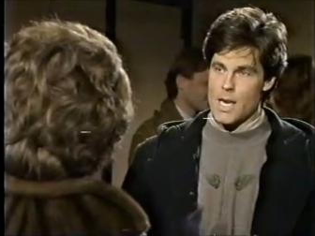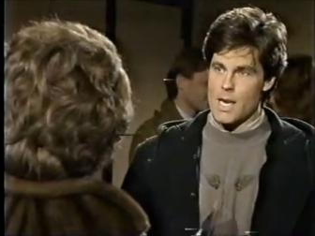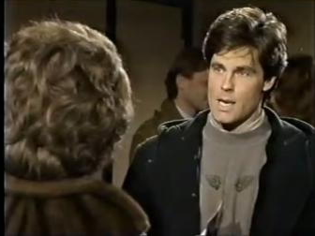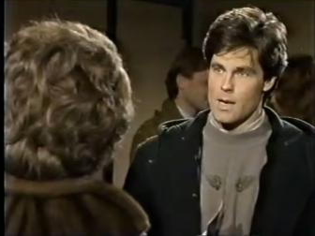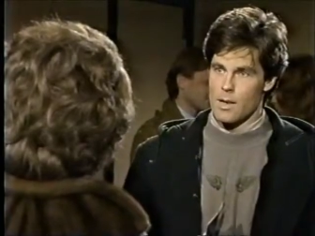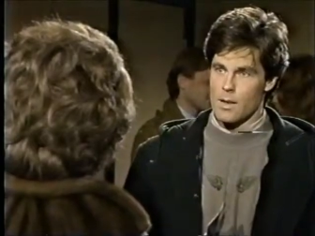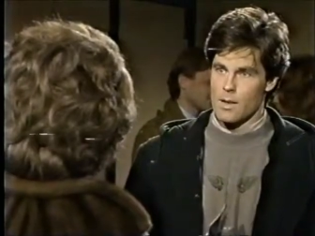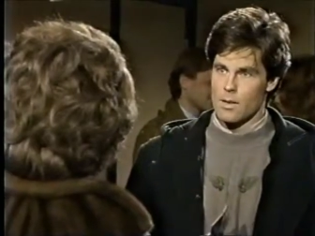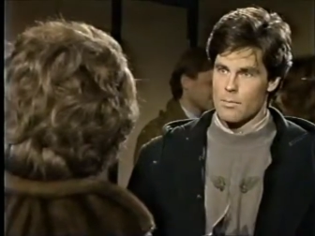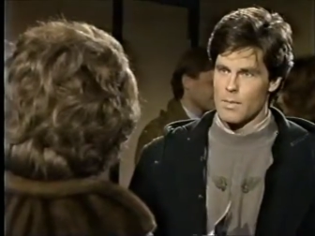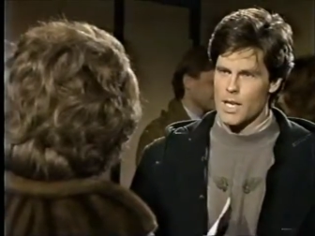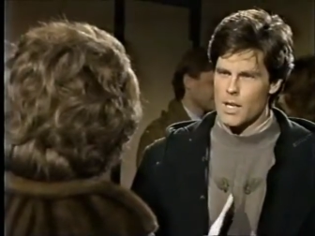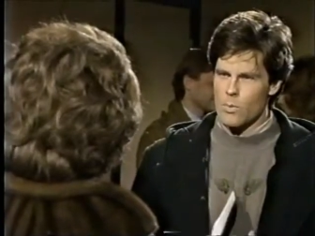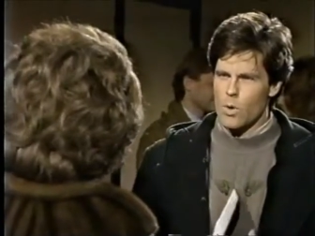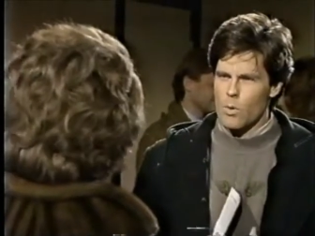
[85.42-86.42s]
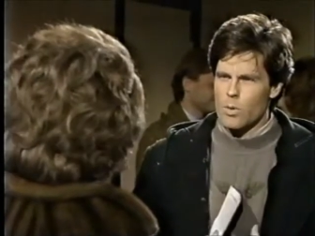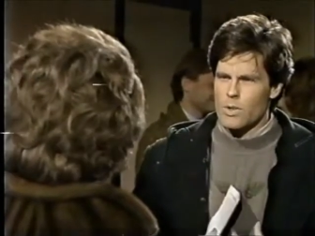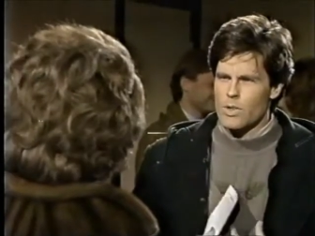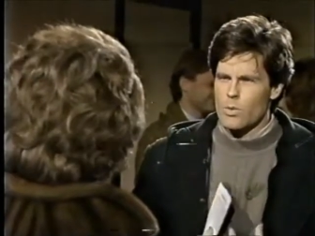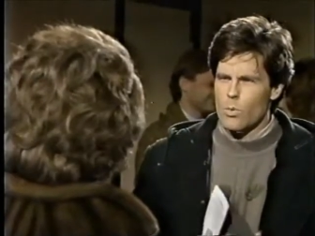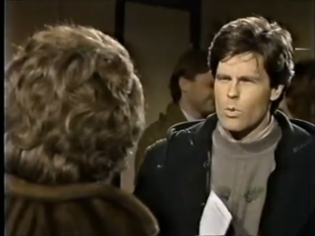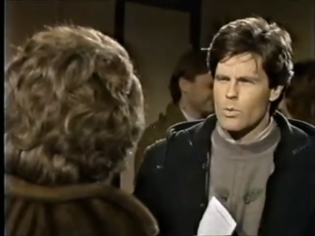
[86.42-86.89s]
Me. Me,
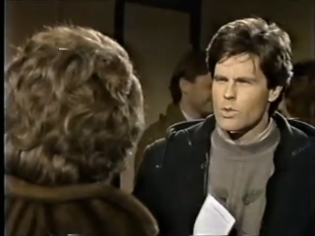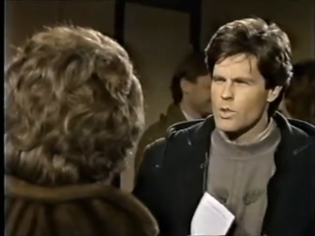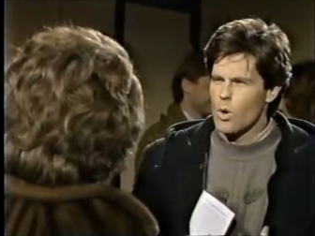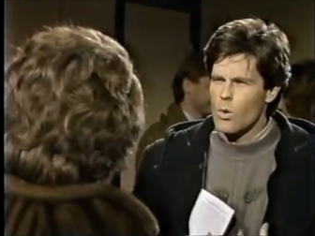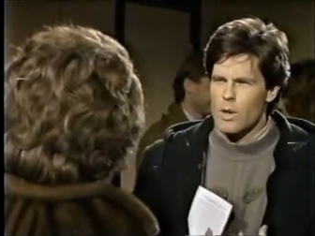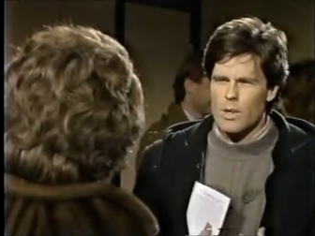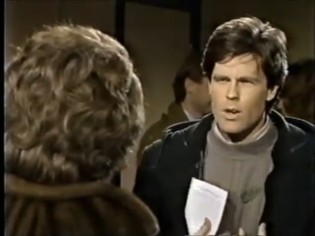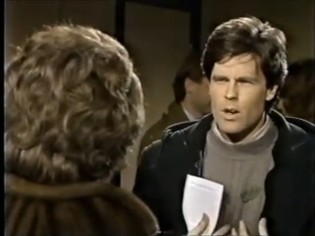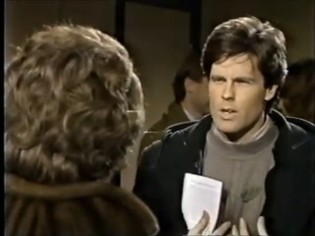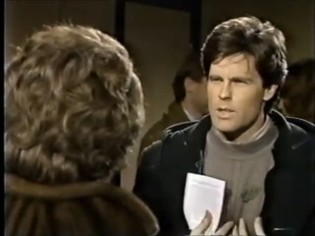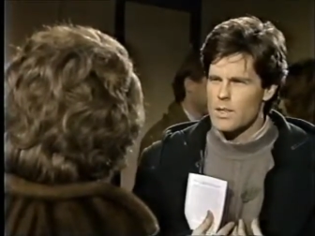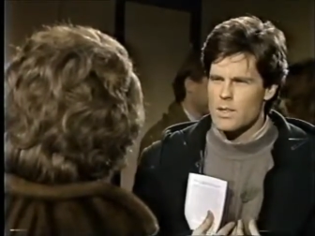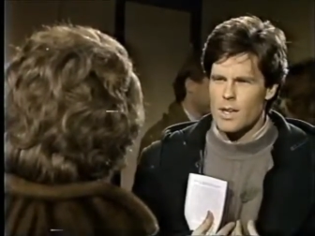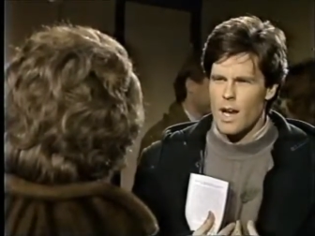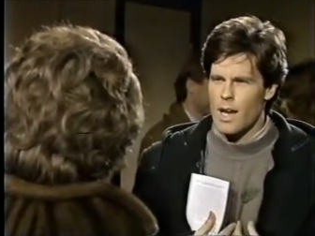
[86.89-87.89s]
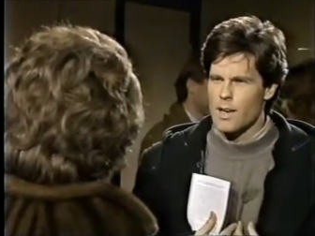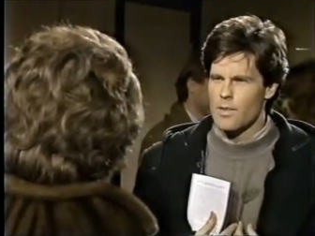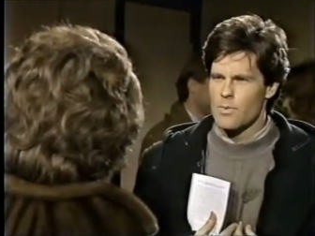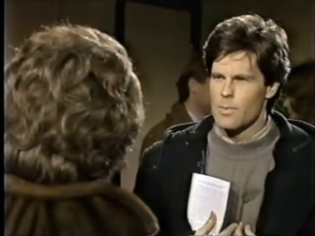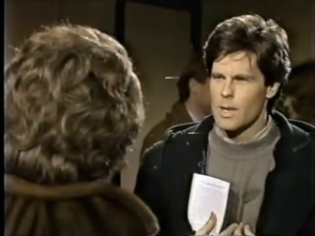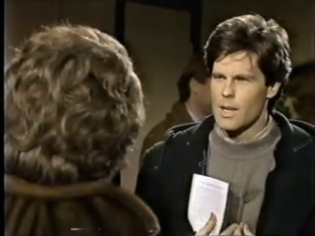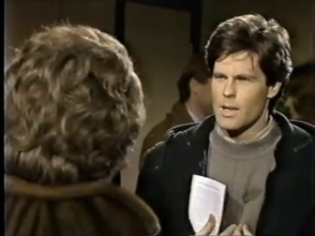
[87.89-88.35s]
what was, what was going on
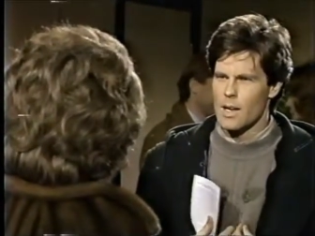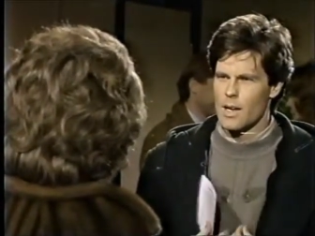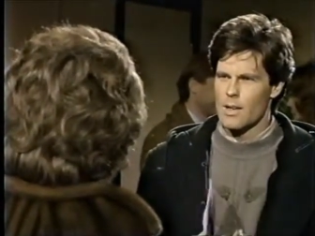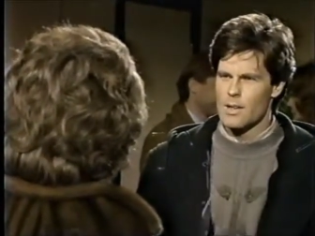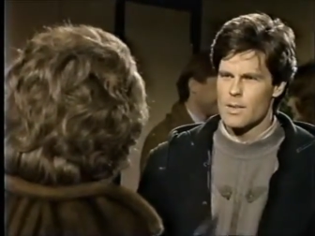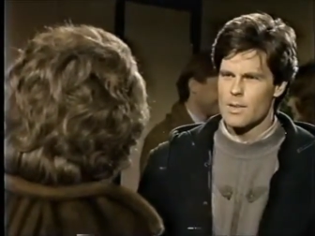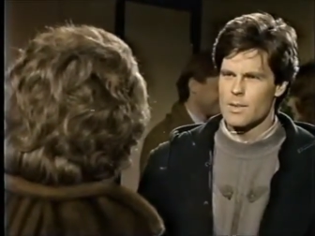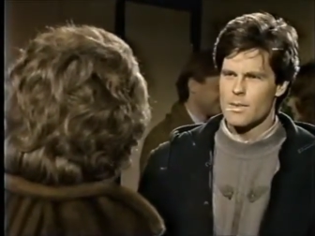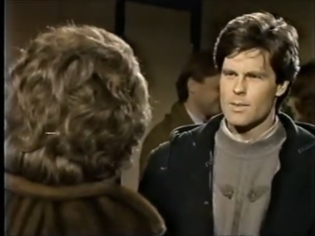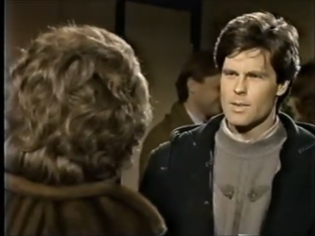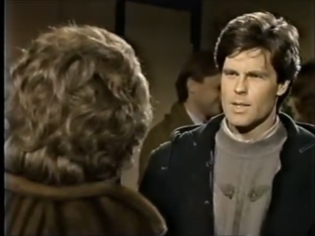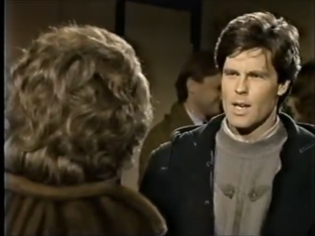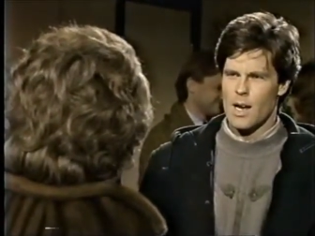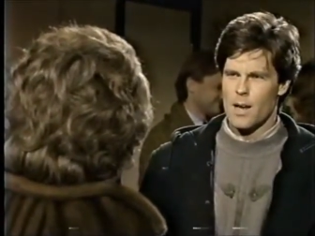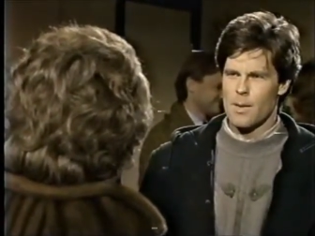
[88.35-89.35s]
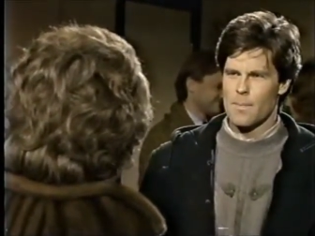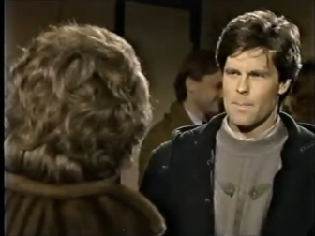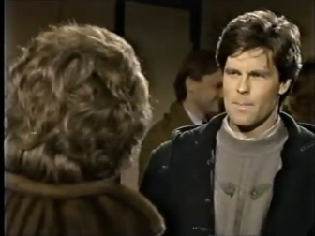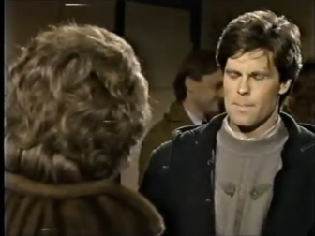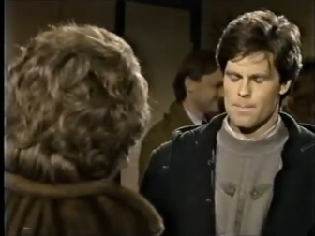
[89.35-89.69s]
inside of me. See, I,